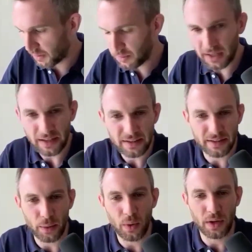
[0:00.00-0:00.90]
people out there
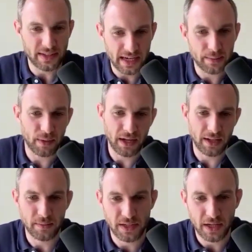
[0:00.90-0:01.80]
that want to take it upon
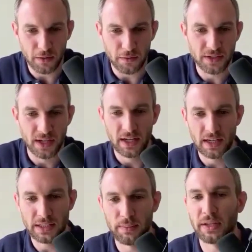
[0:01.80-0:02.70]
themselves
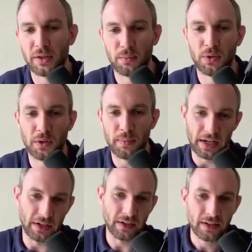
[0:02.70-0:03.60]
to make their employer
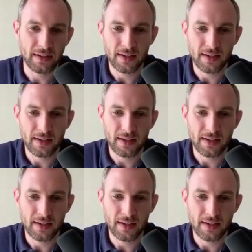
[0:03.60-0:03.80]
better,